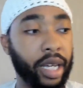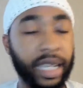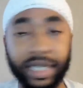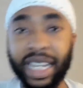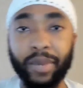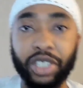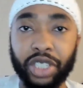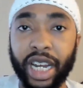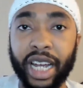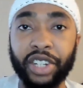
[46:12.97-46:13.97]
His name is
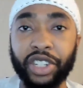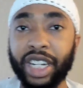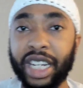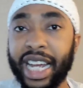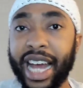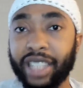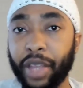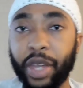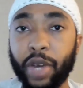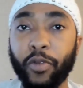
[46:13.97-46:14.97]
changed and he has a
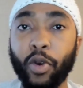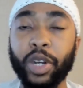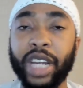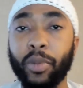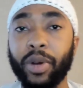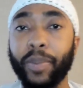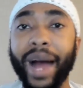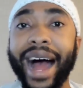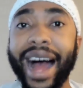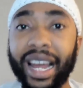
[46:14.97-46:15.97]
theophoric name with
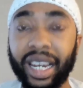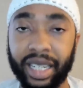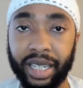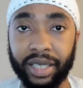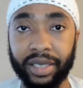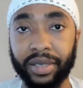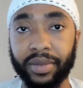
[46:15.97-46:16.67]
Baal in it.